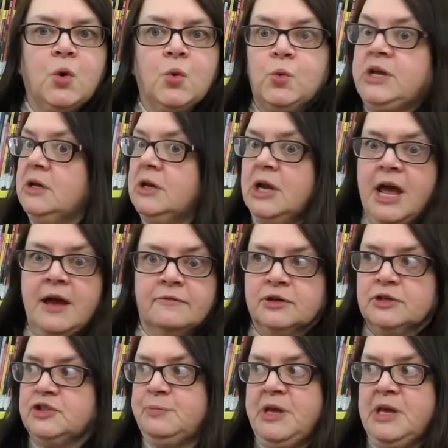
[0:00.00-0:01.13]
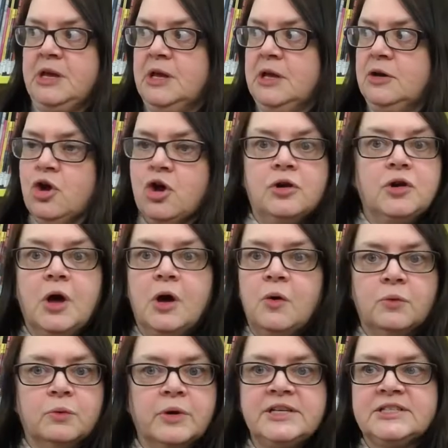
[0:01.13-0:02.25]
We never speed, no
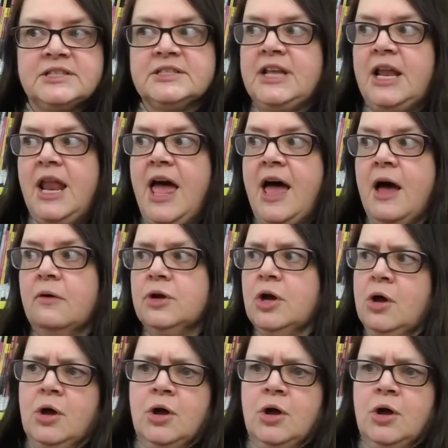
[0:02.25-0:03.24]
risks allowed,